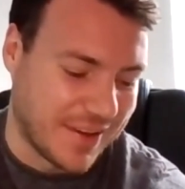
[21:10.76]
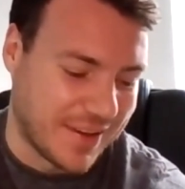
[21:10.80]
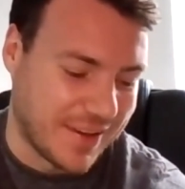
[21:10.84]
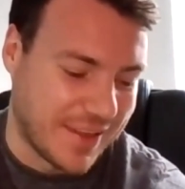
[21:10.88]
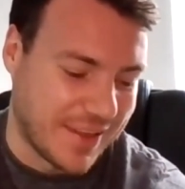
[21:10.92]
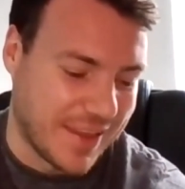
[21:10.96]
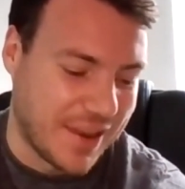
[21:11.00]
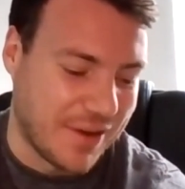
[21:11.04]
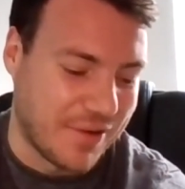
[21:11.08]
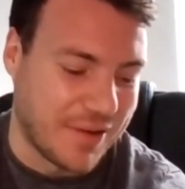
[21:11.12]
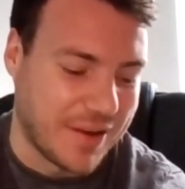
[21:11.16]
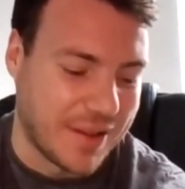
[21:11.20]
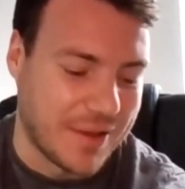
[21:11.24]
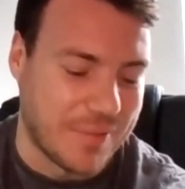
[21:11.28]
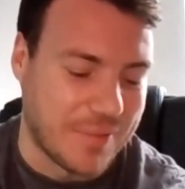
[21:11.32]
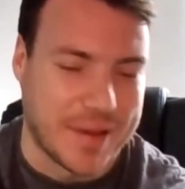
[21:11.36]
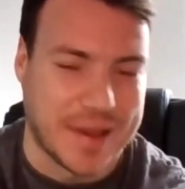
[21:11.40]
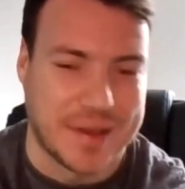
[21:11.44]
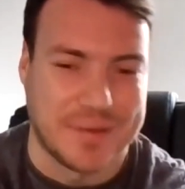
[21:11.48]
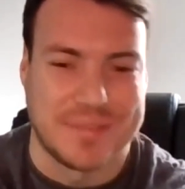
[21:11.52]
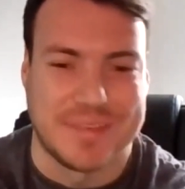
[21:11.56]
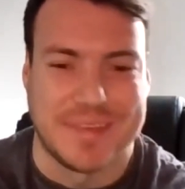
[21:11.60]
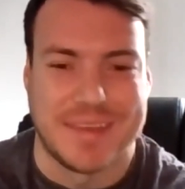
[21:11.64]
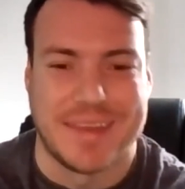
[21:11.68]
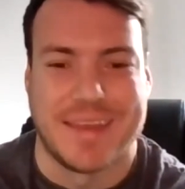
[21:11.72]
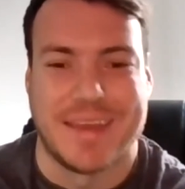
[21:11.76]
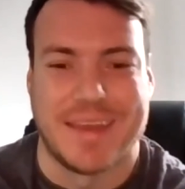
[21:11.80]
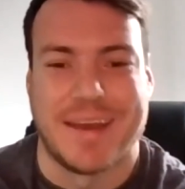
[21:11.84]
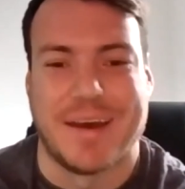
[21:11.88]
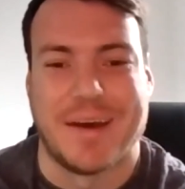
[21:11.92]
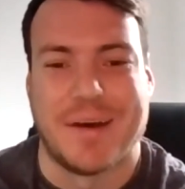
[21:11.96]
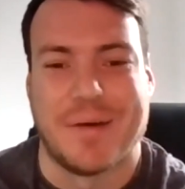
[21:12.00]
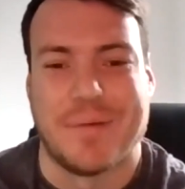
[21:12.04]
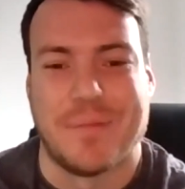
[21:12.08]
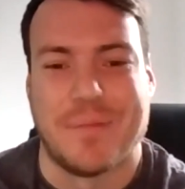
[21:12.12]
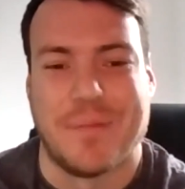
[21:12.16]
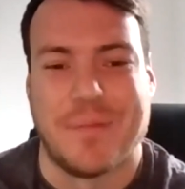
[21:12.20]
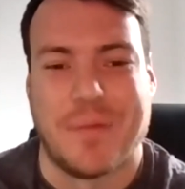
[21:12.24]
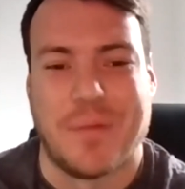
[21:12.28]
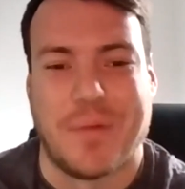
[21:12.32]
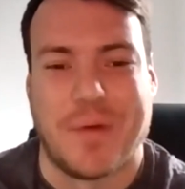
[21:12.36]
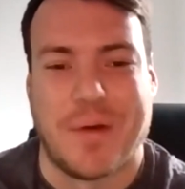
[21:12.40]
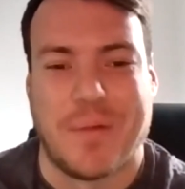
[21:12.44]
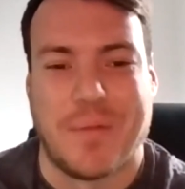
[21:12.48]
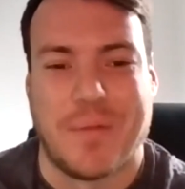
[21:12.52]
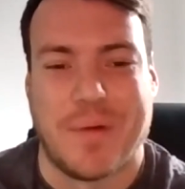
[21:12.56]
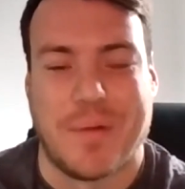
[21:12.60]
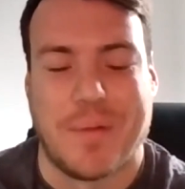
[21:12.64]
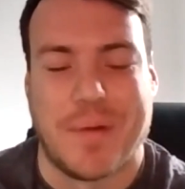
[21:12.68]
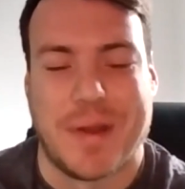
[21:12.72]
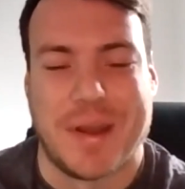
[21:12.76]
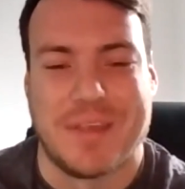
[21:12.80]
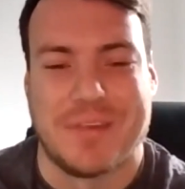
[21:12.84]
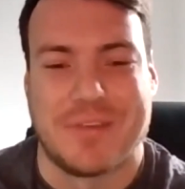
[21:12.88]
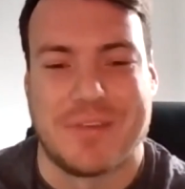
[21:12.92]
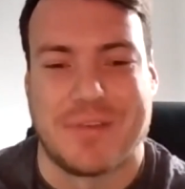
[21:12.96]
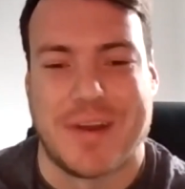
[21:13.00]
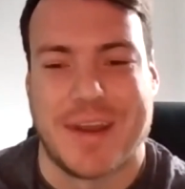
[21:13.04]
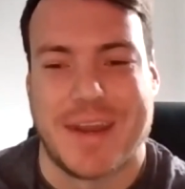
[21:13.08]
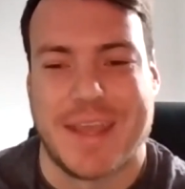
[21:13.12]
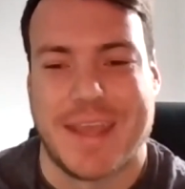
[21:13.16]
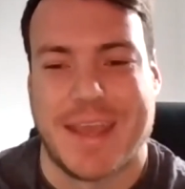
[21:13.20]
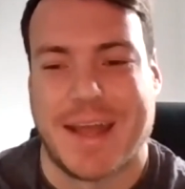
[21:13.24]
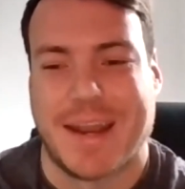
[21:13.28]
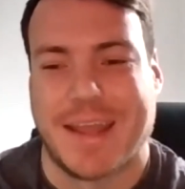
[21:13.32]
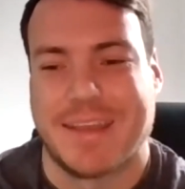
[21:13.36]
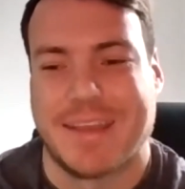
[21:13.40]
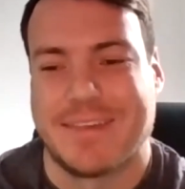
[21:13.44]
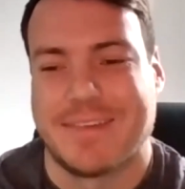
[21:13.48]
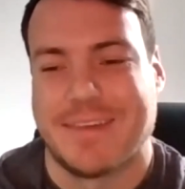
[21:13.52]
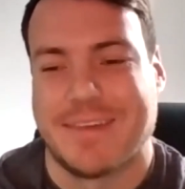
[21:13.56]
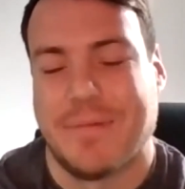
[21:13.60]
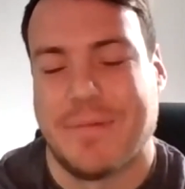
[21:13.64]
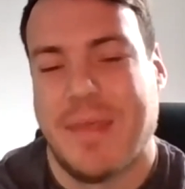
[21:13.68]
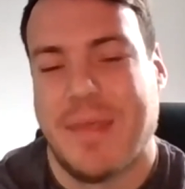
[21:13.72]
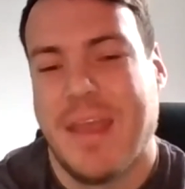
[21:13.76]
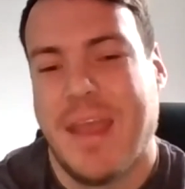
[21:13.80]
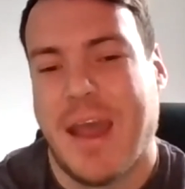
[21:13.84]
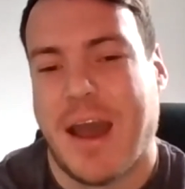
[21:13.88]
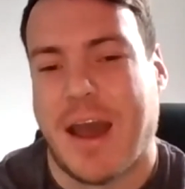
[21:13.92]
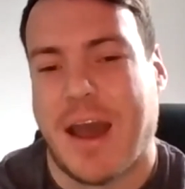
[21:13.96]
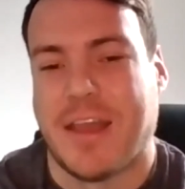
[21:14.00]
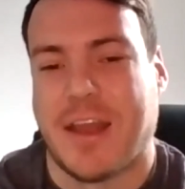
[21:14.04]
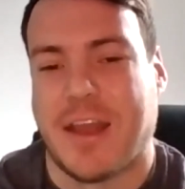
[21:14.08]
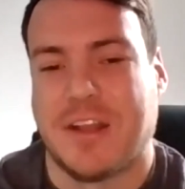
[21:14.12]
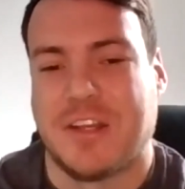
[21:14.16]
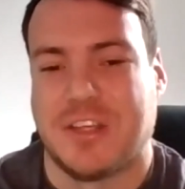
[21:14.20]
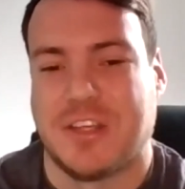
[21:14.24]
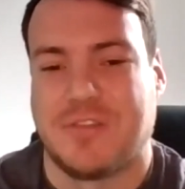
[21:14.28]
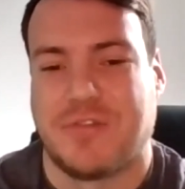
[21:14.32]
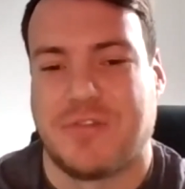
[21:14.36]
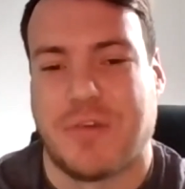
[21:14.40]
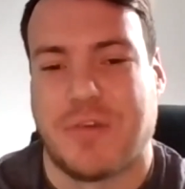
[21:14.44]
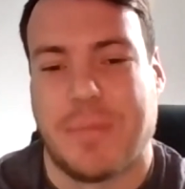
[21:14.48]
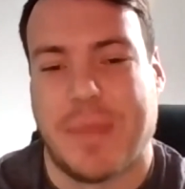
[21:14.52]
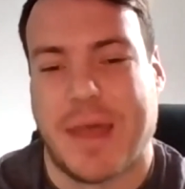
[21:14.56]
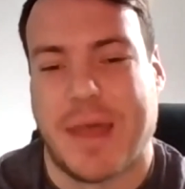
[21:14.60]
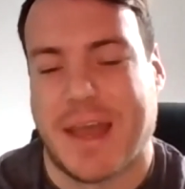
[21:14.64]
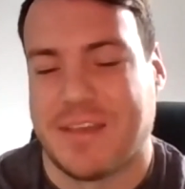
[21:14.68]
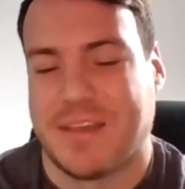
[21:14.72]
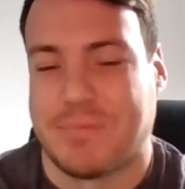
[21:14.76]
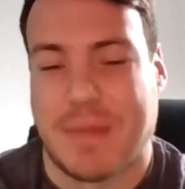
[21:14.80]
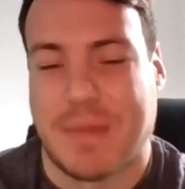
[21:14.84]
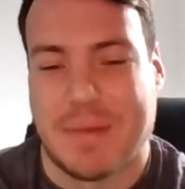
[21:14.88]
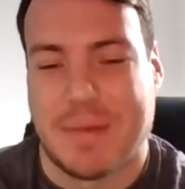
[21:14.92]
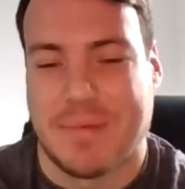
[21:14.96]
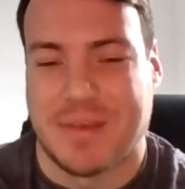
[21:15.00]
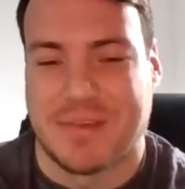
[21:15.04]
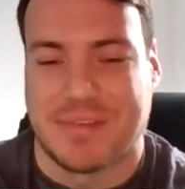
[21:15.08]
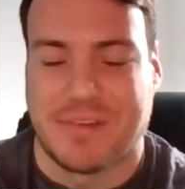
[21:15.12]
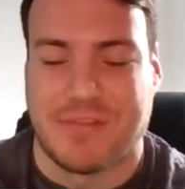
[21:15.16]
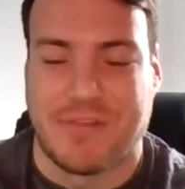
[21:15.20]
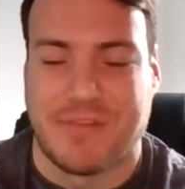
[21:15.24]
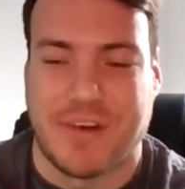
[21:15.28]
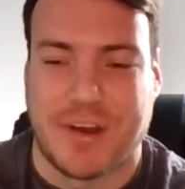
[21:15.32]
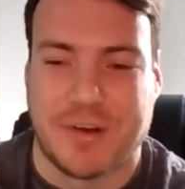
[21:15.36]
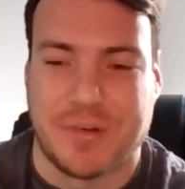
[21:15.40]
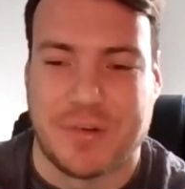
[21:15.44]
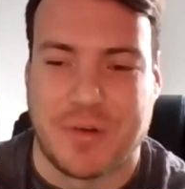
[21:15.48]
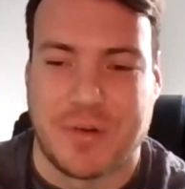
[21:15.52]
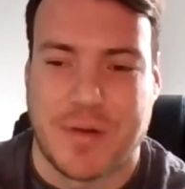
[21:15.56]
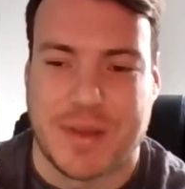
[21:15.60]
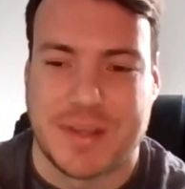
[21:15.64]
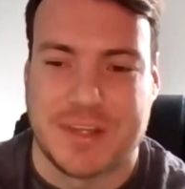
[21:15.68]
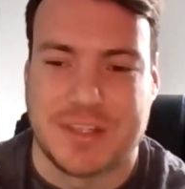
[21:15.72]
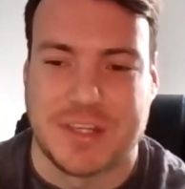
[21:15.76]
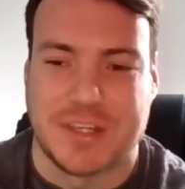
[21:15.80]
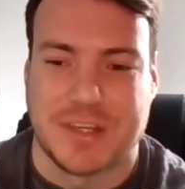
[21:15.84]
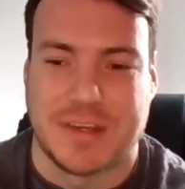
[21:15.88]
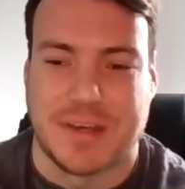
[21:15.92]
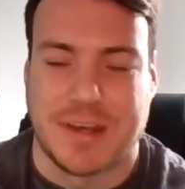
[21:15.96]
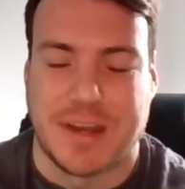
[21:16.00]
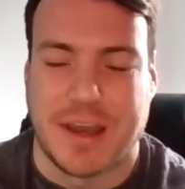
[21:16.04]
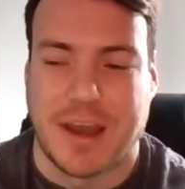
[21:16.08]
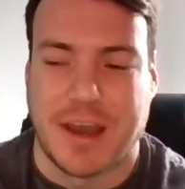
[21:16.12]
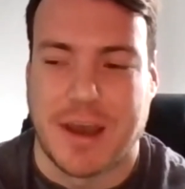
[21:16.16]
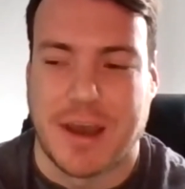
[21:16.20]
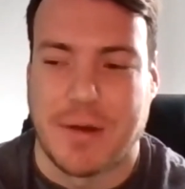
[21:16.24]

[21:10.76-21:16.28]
hearing about it when it's ready, Alex. I just, from that, as maybe as a final question,